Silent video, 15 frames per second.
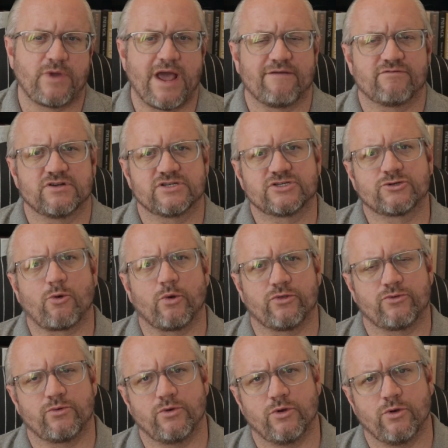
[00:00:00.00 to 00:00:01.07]
we have to
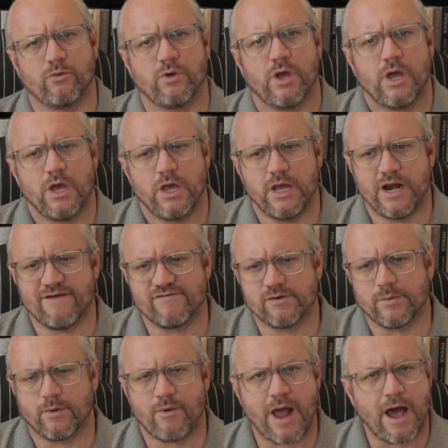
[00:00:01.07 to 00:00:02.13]
sort through
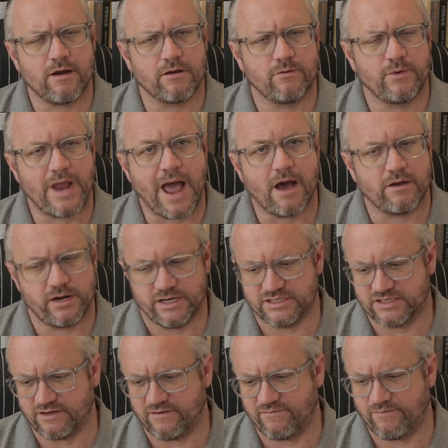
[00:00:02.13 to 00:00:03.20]
inevitable
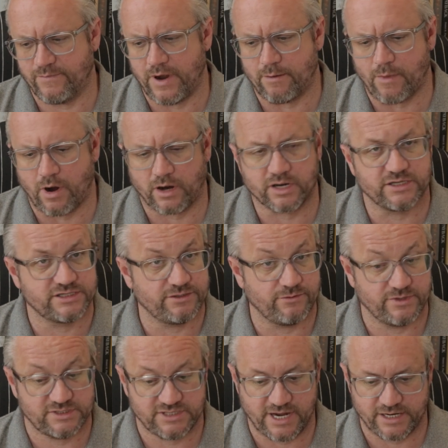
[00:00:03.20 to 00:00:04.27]
realities of bear markets and
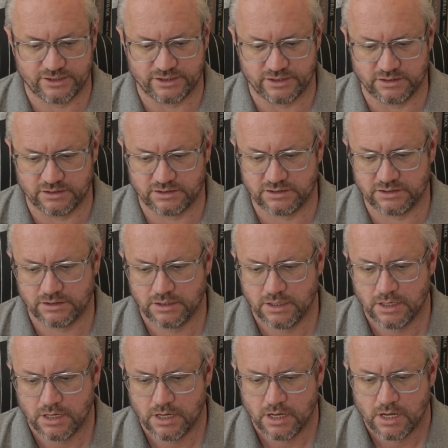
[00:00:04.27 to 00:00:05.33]
recessions.
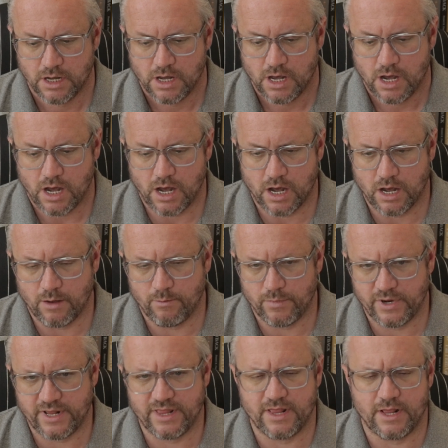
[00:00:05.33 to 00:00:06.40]

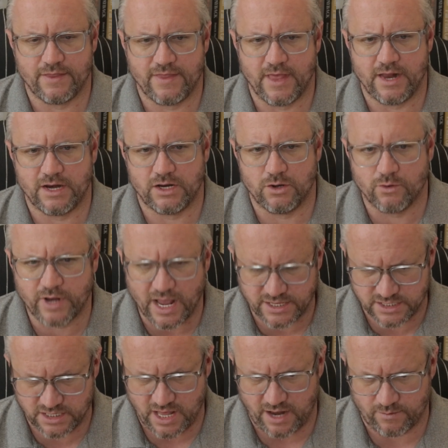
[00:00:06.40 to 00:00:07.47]
Then you get
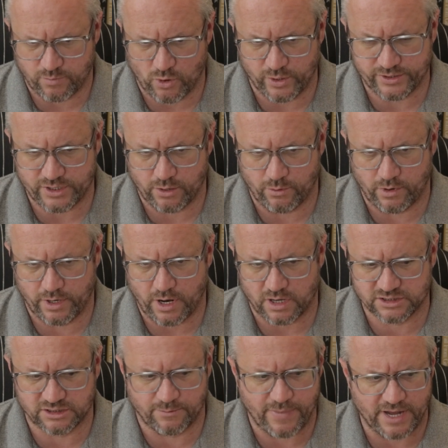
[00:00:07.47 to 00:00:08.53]
to that point, though, where you
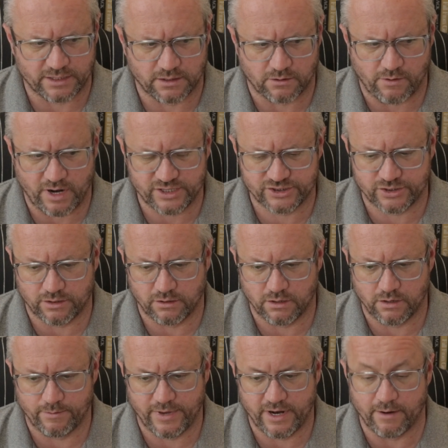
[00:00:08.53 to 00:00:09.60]
also beg the question a
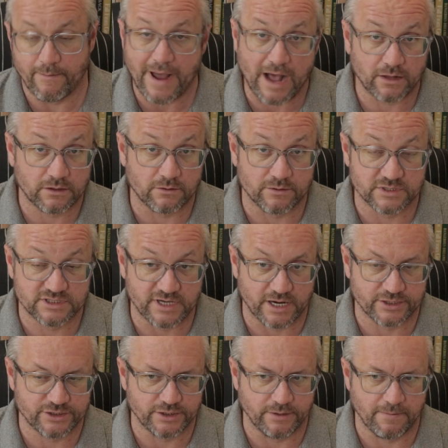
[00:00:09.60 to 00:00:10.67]
little bit about the
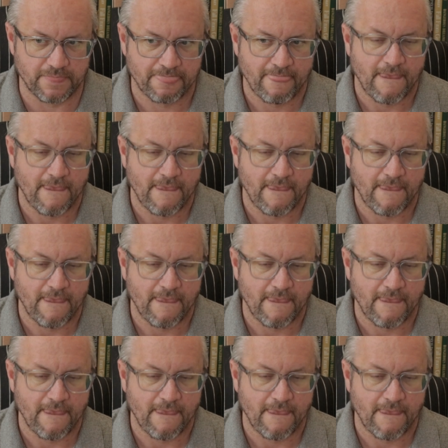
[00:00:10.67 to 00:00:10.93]
recession.